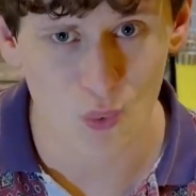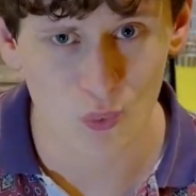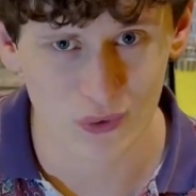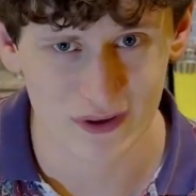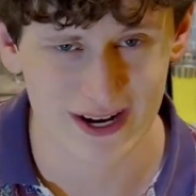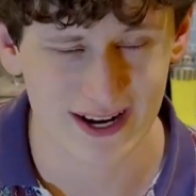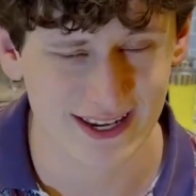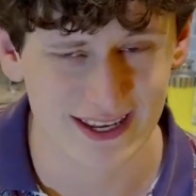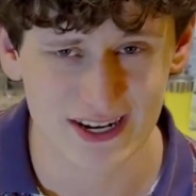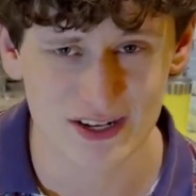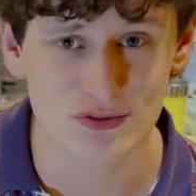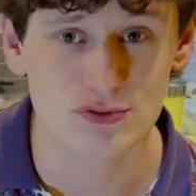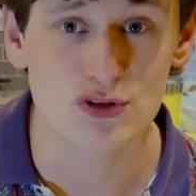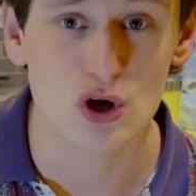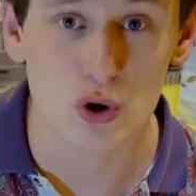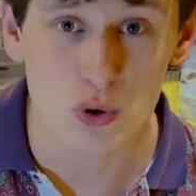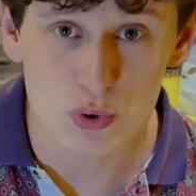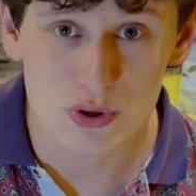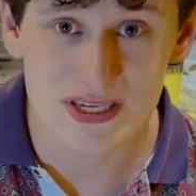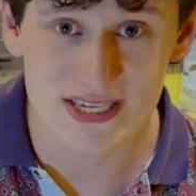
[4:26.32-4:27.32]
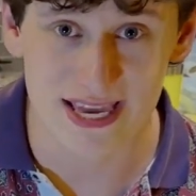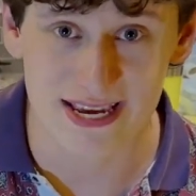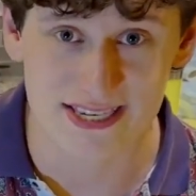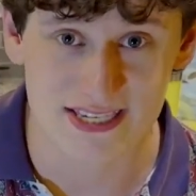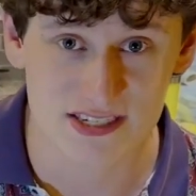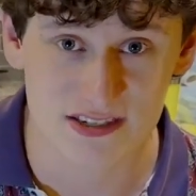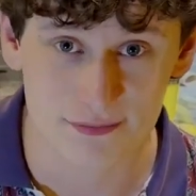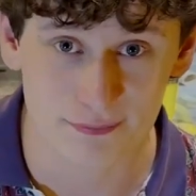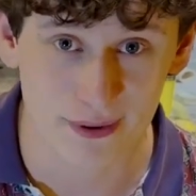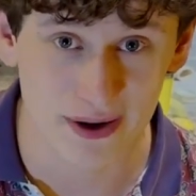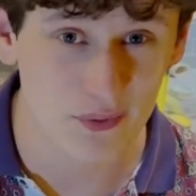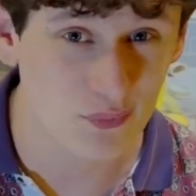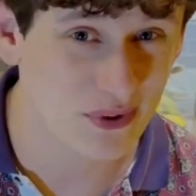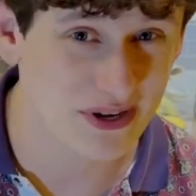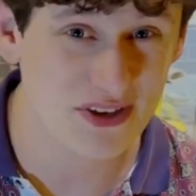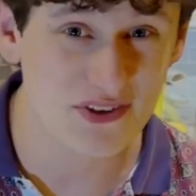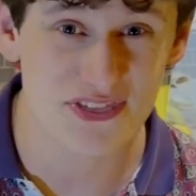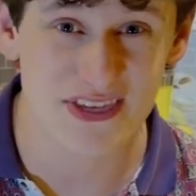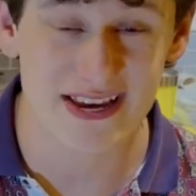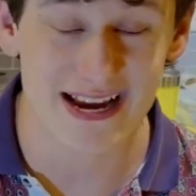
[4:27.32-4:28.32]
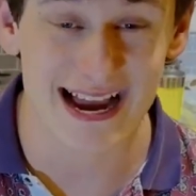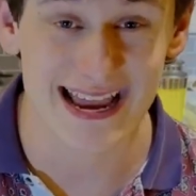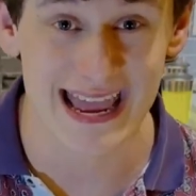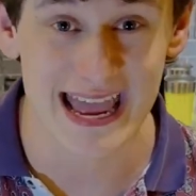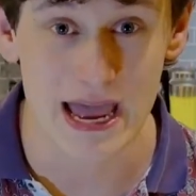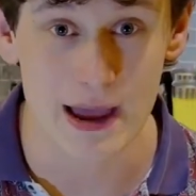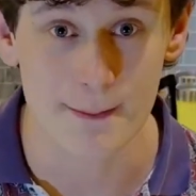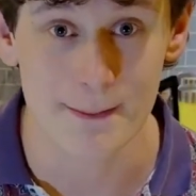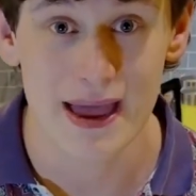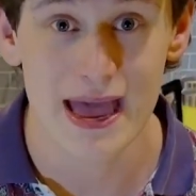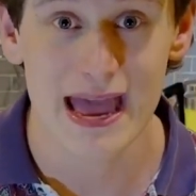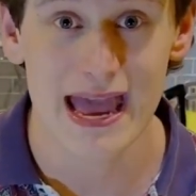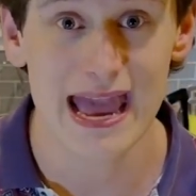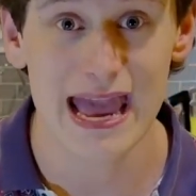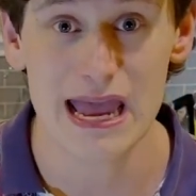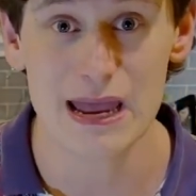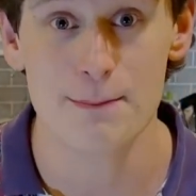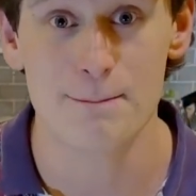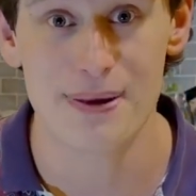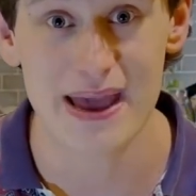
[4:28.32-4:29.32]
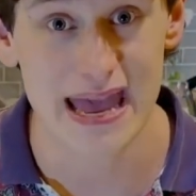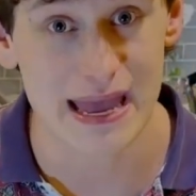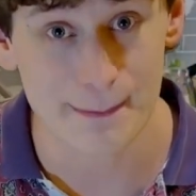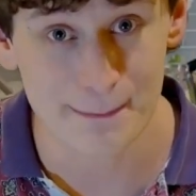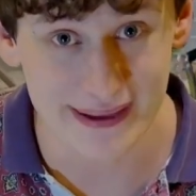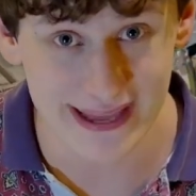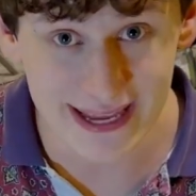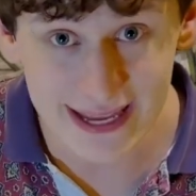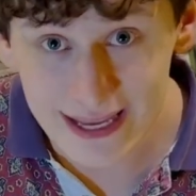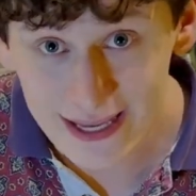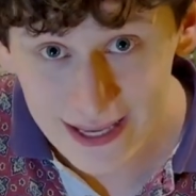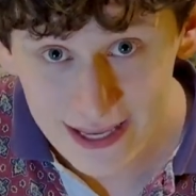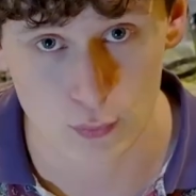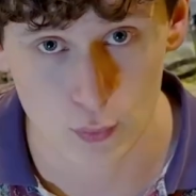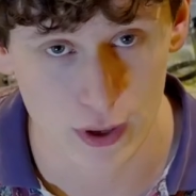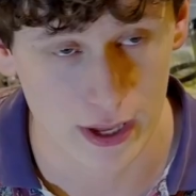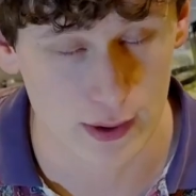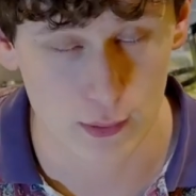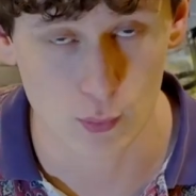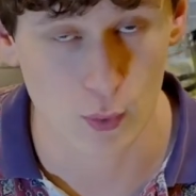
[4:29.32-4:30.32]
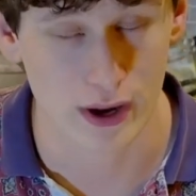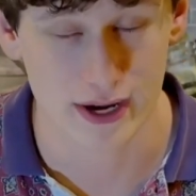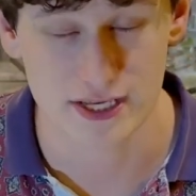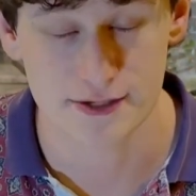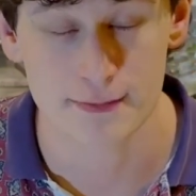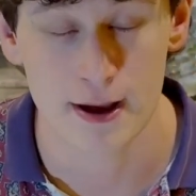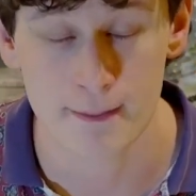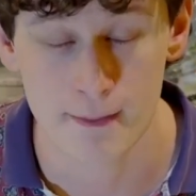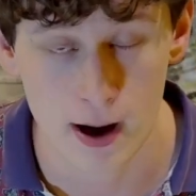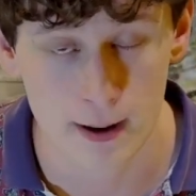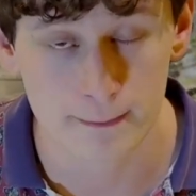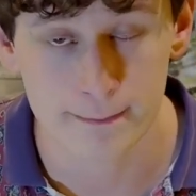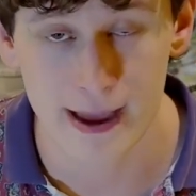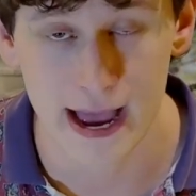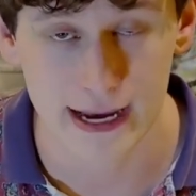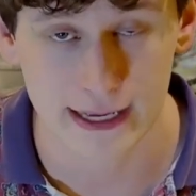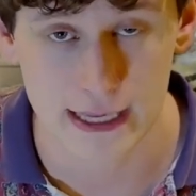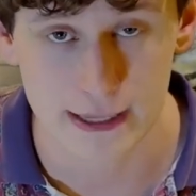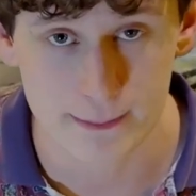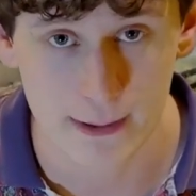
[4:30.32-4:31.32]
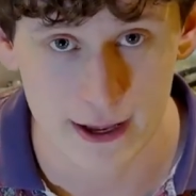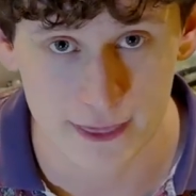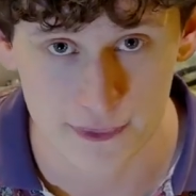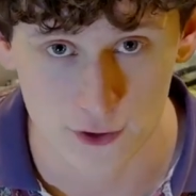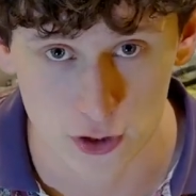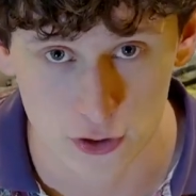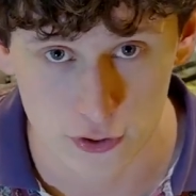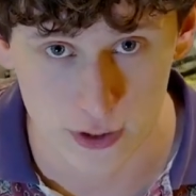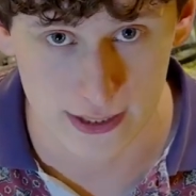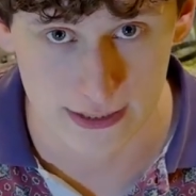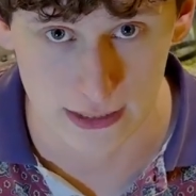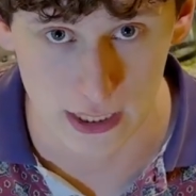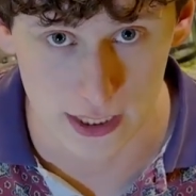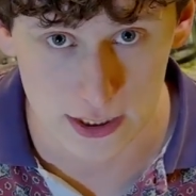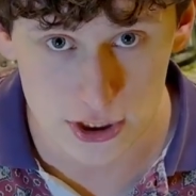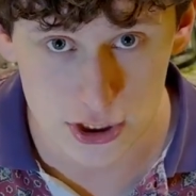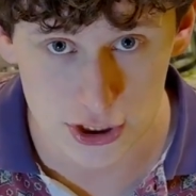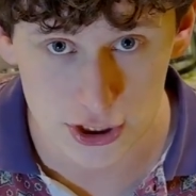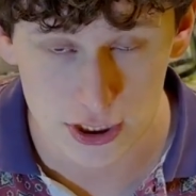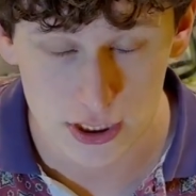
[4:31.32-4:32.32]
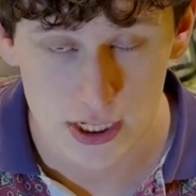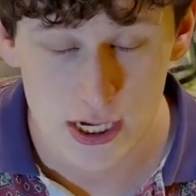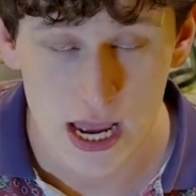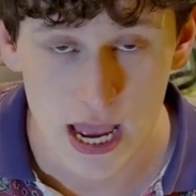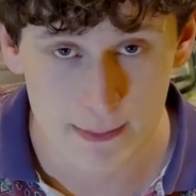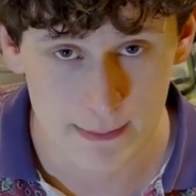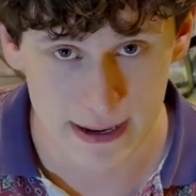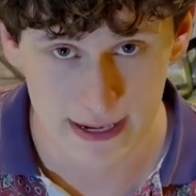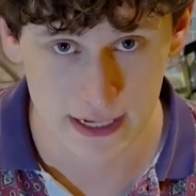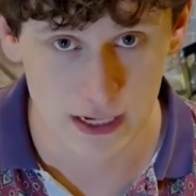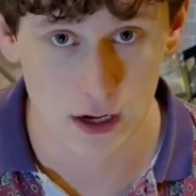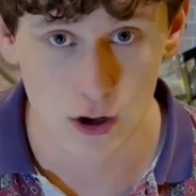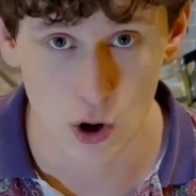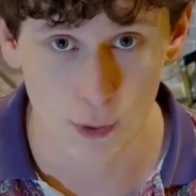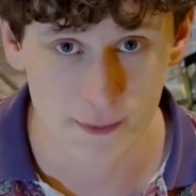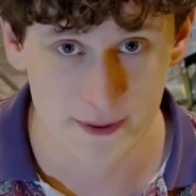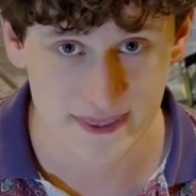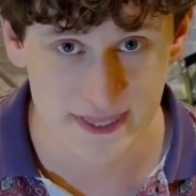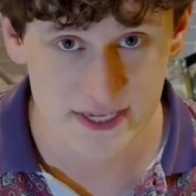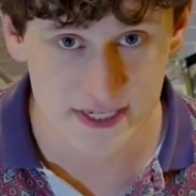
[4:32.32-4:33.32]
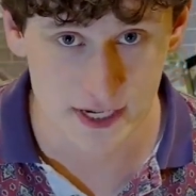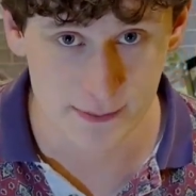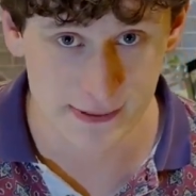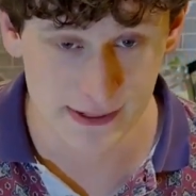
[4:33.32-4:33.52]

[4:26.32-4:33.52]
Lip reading: we're not gonna do 2 slices of bread. What do you think I am? A baby? What is my mom packing my 3rd grade lunch? Am I gonna open this and be